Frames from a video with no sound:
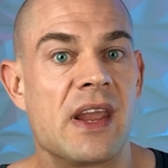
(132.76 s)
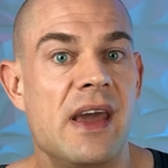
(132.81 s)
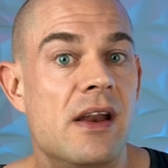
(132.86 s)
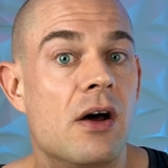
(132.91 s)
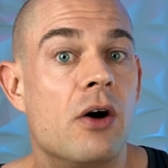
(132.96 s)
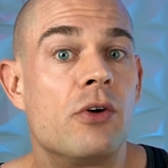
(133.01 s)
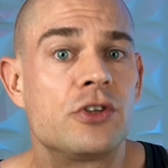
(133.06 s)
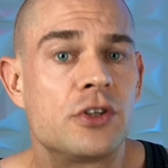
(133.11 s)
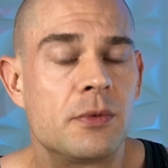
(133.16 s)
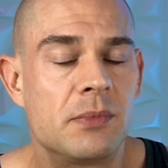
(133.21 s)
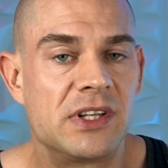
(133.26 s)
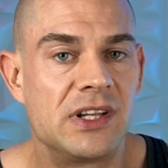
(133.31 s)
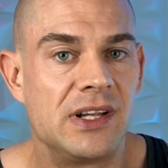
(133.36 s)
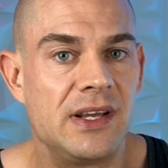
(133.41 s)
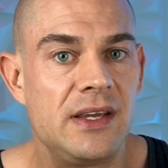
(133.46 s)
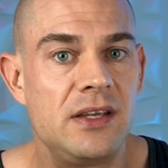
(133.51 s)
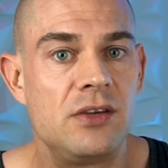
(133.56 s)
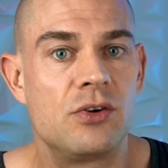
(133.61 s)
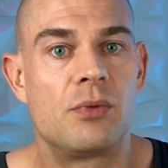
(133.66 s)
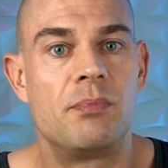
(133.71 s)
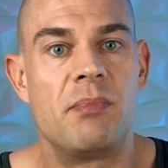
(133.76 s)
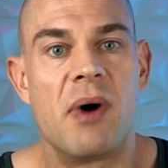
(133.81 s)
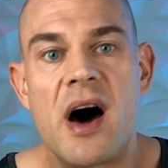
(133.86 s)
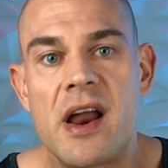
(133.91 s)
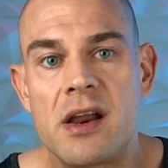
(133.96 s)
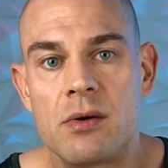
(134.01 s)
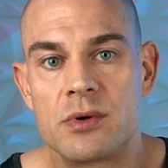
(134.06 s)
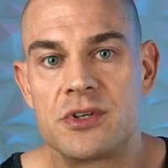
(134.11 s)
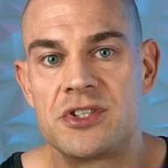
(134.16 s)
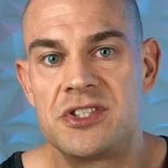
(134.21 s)
and ultimately your
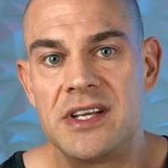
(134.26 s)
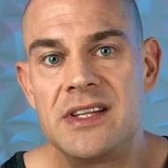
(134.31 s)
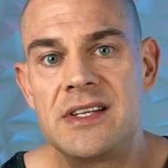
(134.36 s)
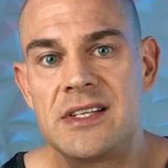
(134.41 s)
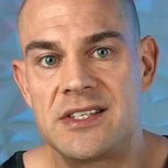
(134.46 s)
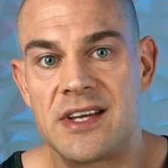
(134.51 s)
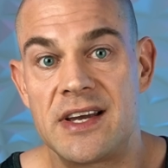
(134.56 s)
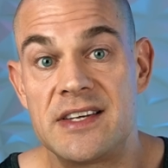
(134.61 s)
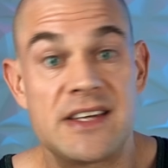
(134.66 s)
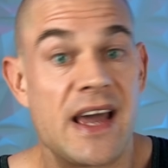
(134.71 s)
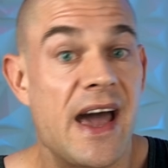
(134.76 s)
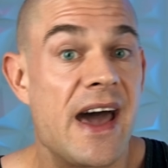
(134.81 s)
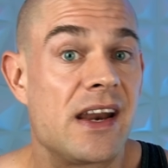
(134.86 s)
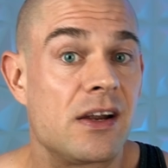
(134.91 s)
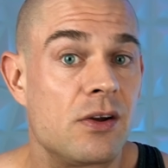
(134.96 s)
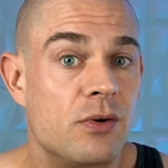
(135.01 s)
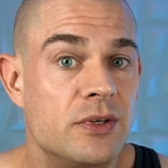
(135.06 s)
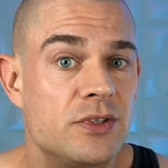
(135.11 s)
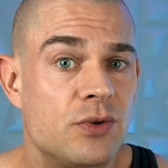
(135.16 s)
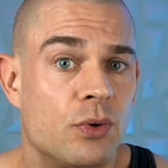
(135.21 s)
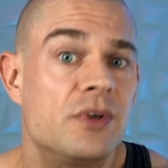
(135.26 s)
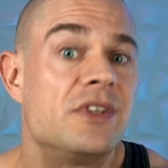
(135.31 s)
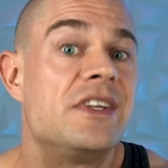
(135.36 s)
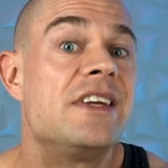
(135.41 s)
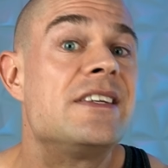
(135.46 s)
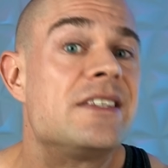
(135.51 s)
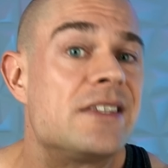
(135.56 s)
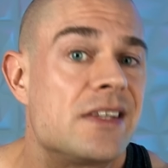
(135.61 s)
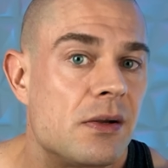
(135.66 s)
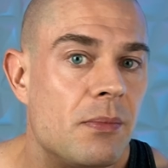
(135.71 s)
body will synthesize adequate or
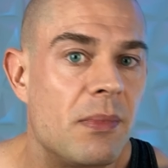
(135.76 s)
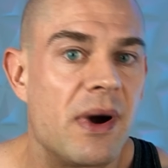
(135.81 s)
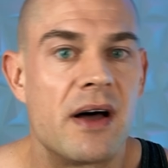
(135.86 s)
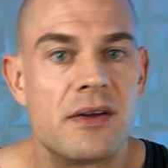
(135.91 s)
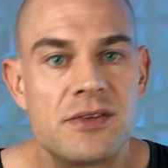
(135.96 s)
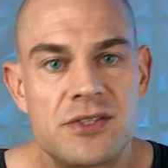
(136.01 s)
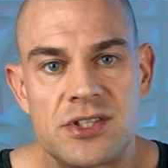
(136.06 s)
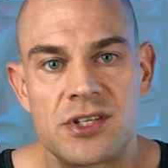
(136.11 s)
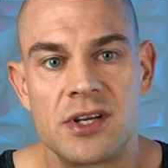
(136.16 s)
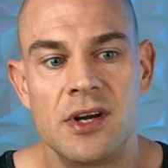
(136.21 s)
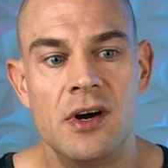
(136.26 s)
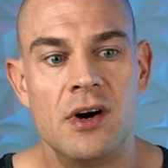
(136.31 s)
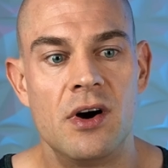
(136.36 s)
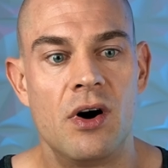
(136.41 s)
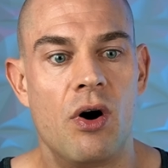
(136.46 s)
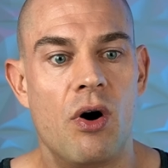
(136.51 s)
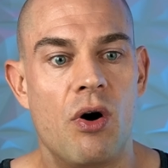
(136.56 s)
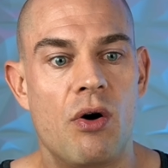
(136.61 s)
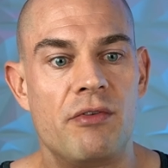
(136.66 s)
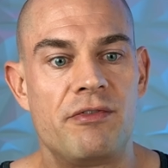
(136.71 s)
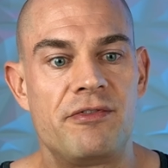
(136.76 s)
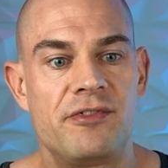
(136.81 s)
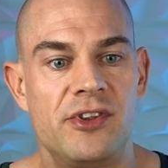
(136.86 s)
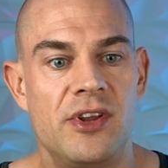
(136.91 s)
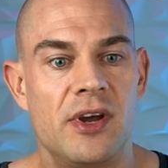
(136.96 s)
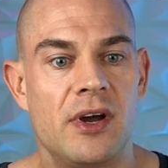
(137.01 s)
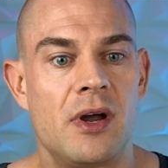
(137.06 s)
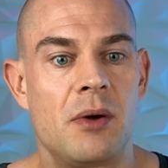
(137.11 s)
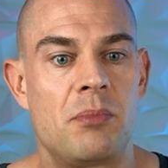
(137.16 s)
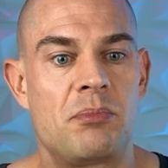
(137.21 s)
decent amounts of
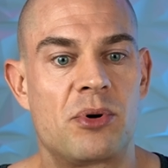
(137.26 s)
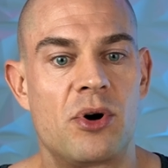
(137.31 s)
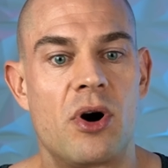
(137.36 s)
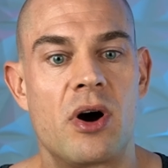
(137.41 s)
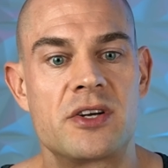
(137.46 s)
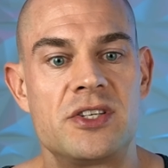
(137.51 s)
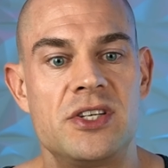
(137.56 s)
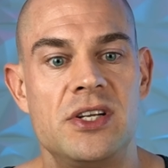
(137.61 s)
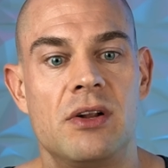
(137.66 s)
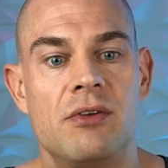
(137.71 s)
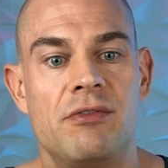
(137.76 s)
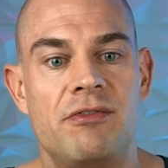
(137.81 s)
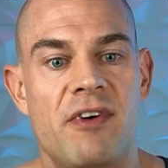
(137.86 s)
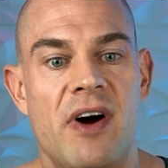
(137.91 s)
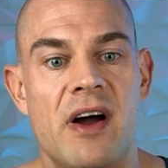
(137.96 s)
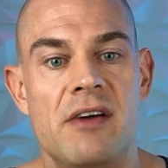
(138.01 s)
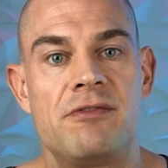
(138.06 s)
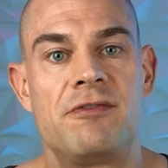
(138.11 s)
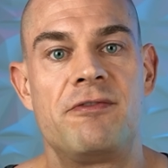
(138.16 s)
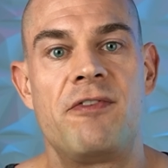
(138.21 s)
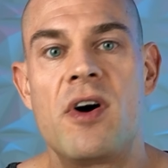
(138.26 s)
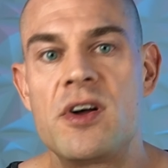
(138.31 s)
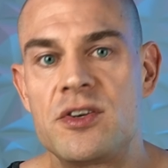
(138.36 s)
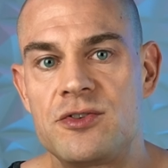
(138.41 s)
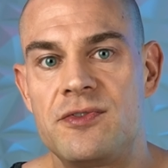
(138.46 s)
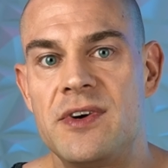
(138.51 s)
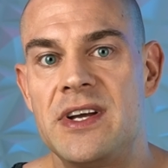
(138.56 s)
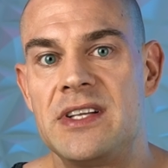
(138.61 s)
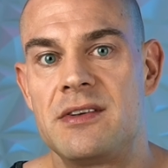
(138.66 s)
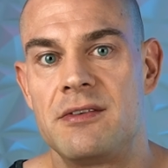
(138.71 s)
the peroxidol five
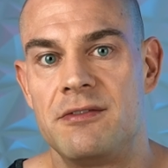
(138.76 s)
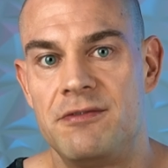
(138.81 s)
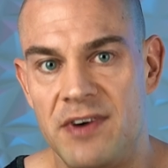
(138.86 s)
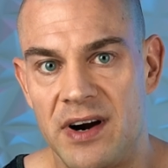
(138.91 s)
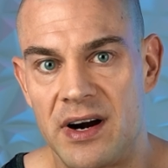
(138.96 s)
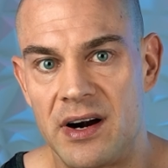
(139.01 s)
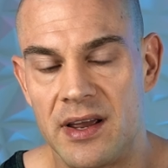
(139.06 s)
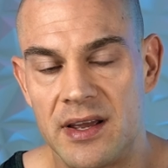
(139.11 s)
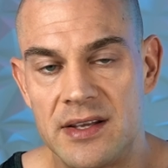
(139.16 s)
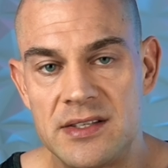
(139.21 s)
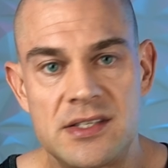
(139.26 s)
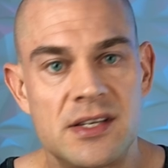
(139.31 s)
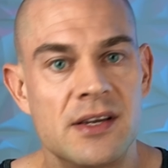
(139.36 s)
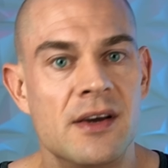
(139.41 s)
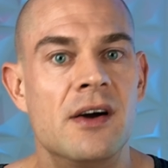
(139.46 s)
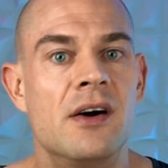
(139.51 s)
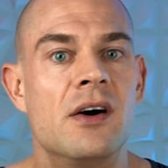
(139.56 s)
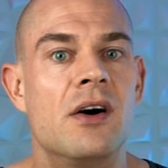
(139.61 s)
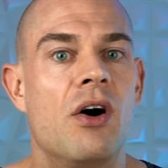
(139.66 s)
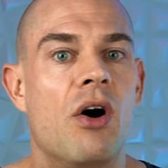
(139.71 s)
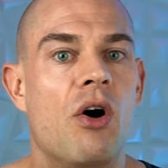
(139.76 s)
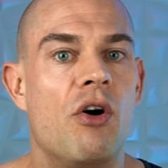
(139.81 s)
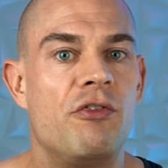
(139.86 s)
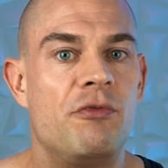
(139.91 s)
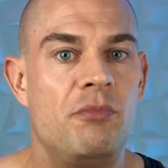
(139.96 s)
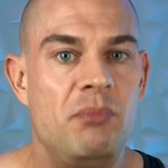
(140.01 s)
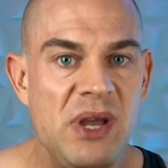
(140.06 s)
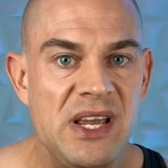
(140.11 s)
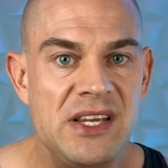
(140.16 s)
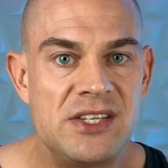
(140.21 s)
phosphate variant
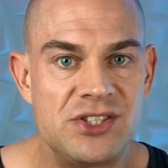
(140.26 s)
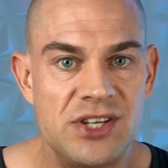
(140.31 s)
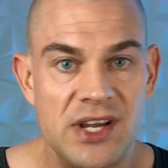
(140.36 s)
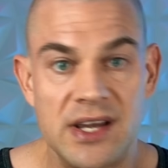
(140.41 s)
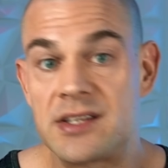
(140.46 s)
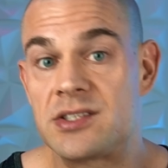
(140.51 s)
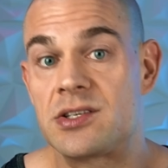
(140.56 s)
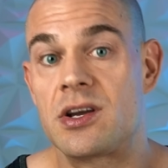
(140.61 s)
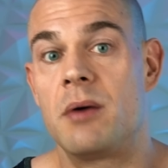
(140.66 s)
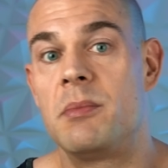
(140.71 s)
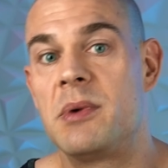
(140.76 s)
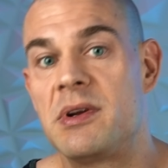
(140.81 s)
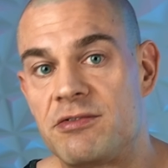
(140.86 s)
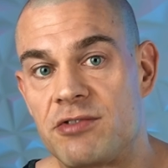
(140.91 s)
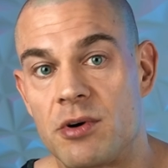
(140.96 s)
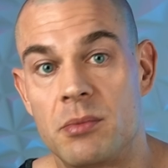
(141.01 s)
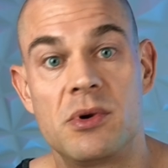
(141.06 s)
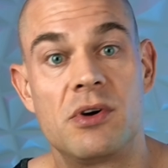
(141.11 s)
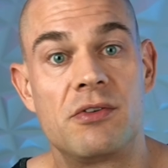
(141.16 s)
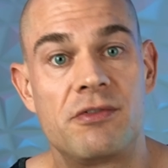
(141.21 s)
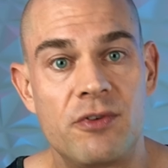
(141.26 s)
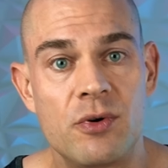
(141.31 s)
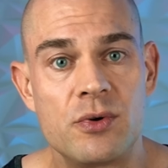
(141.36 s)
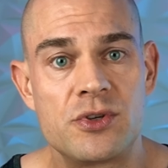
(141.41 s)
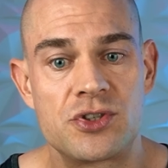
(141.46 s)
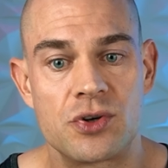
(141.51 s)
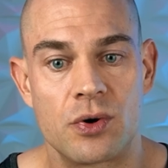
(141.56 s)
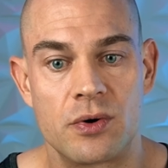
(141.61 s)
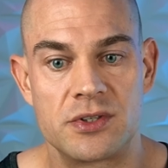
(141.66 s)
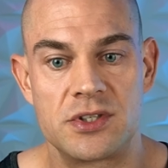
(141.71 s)
of B six coming from your
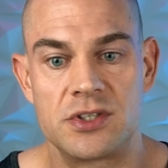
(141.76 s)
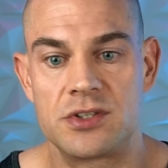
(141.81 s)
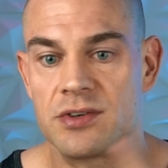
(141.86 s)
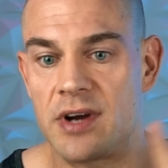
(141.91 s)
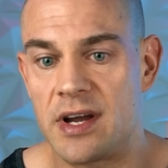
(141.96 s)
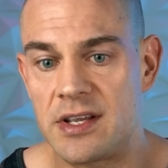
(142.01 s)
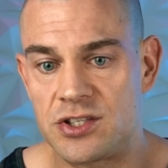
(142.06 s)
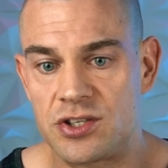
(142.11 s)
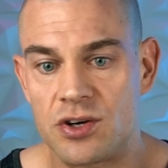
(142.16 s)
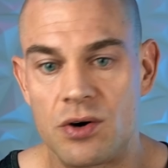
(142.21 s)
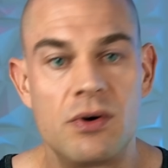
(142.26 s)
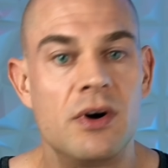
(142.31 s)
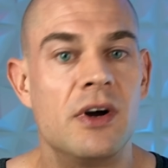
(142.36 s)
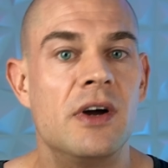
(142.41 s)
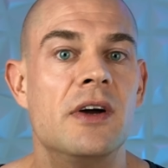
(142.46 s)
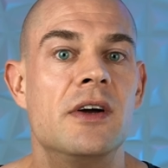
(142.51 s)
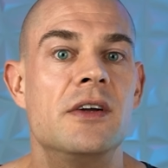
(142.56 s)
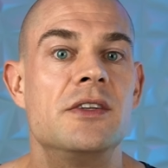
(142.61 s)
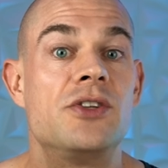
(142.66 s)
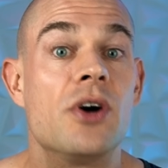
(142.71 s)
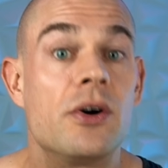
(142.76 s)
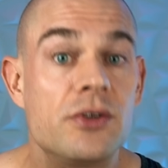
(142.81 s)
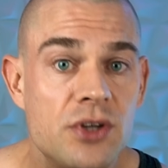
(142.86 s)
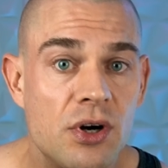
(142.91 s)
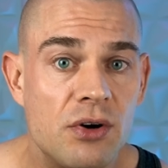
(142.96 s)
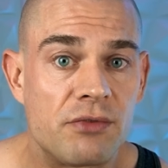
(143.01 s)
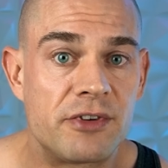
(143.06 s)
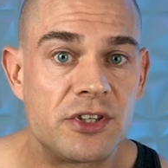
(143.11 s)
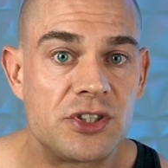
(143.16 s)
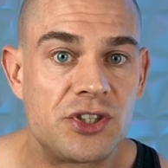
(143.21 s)
food sources, right? So don't
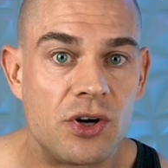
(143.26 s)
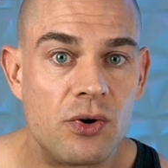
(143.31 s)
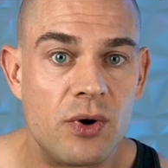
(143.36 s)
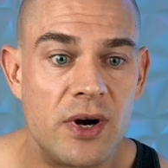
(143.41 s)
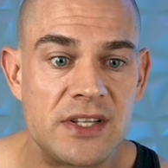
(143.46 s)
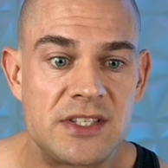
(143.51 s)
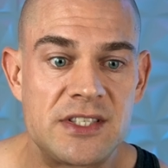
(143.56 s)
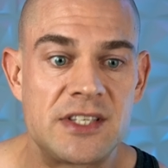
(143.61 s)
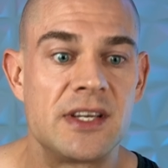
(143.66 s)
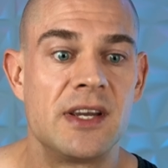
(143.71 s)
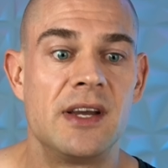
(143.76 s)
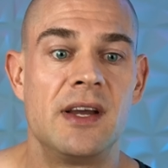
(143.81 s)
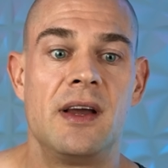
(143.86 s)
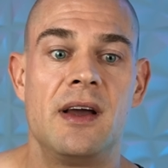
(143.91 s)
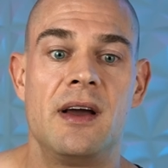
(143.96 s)
overdo it.